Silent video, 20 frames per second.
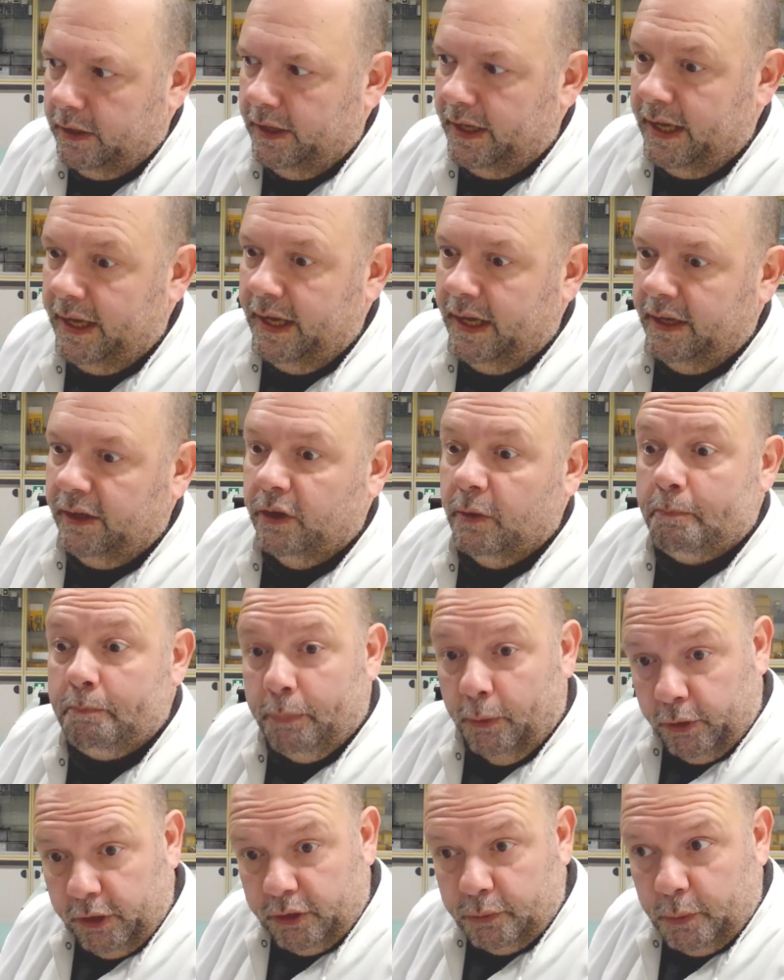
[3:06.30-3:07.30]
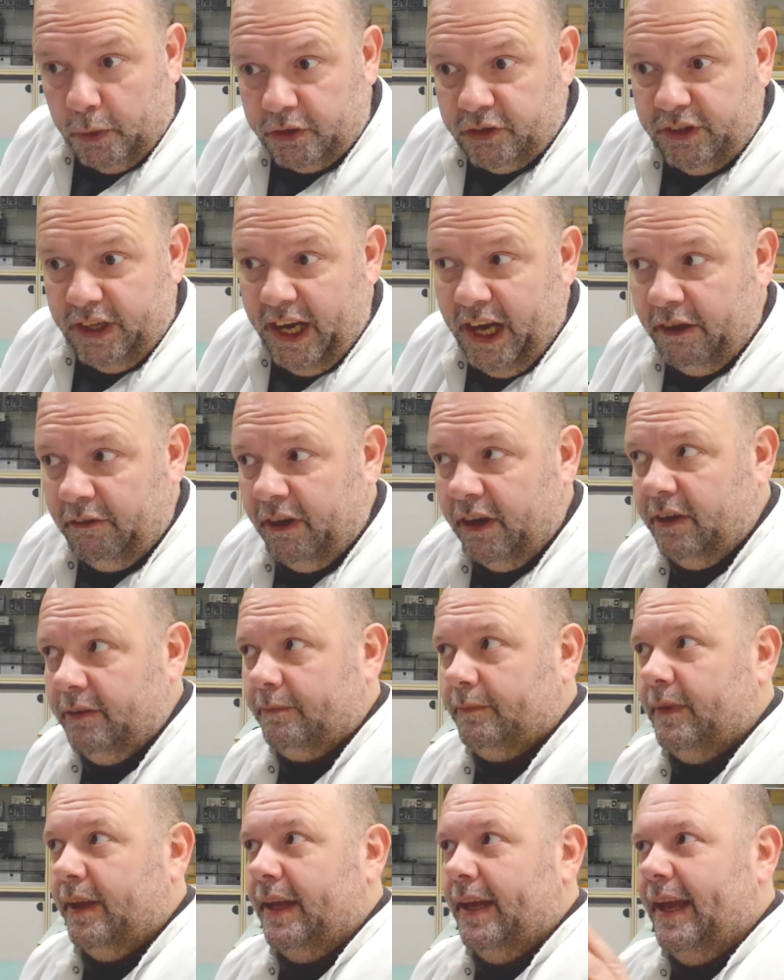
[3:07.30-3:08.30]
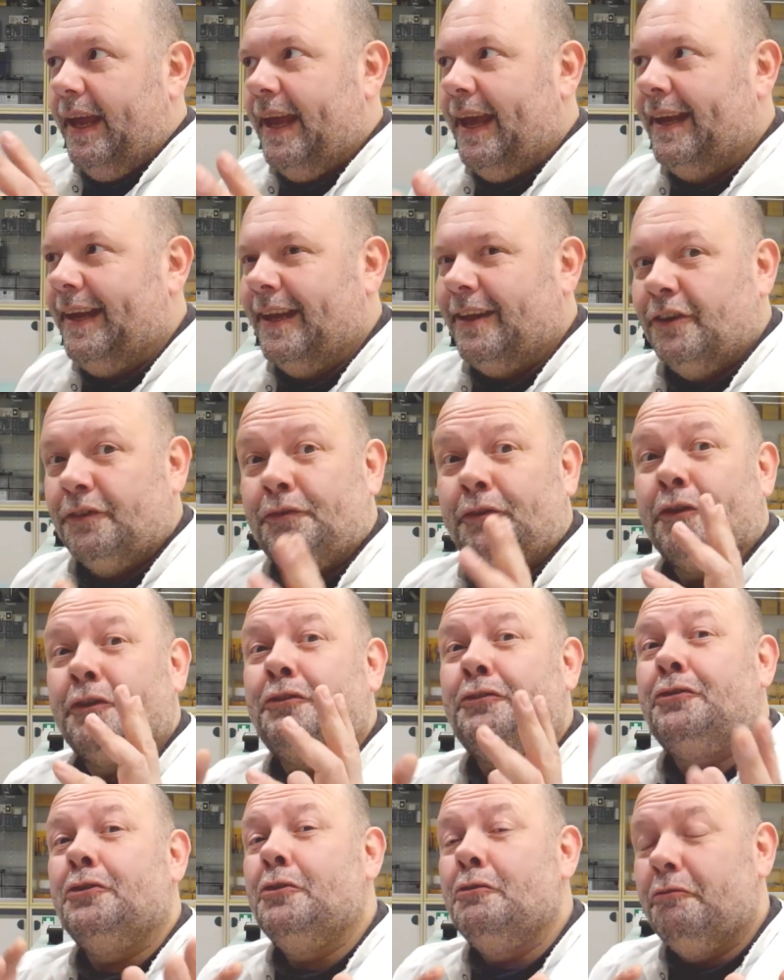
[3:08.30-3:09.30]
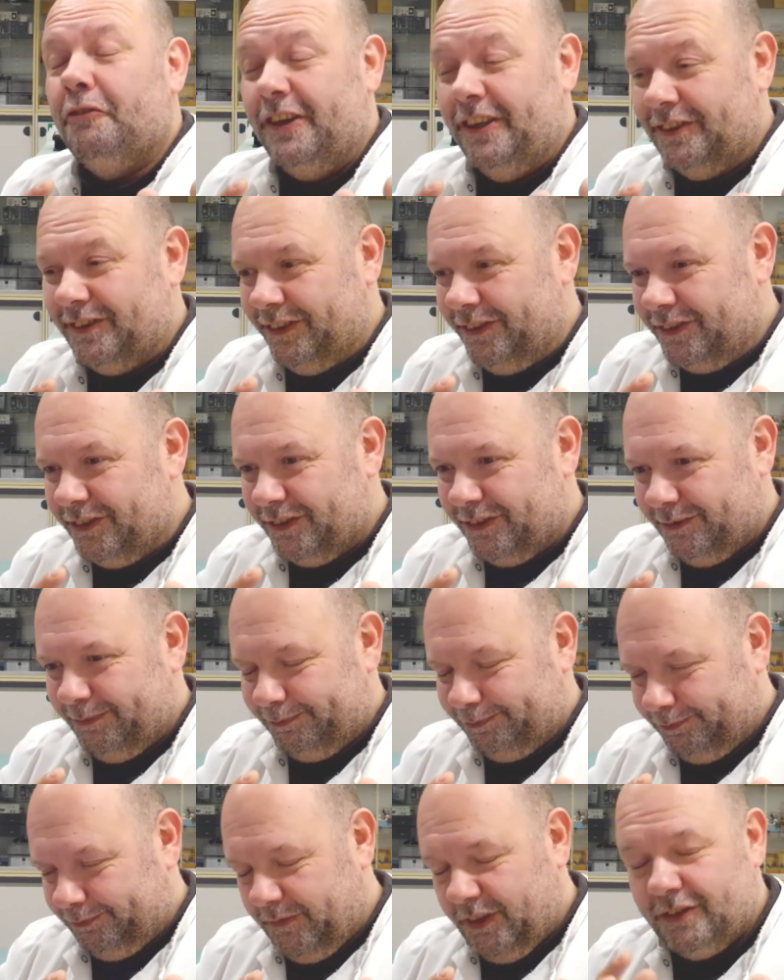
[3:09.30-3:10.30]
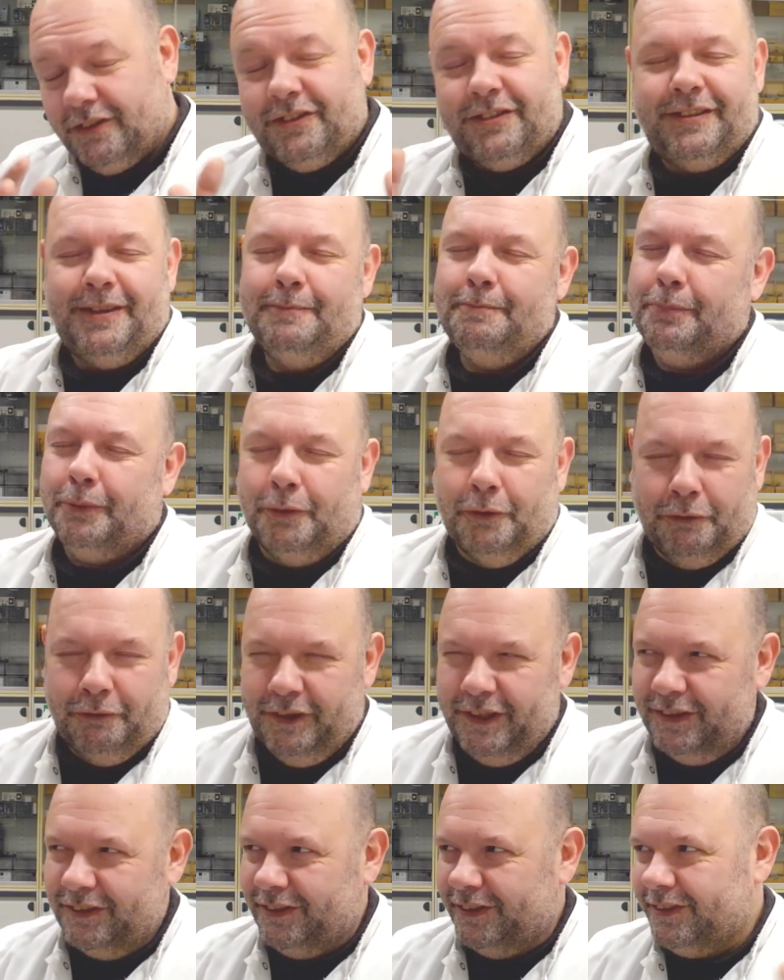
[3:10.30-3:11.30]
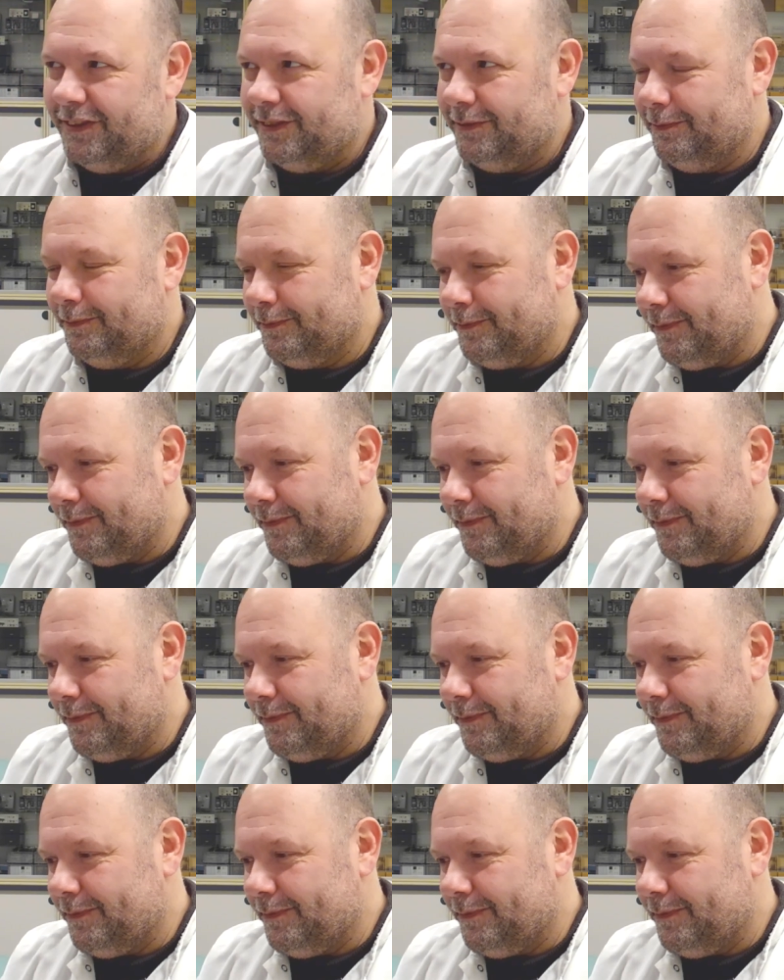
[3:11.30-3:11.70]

in the pocket watch era, and that is for two reasons, simple reasons.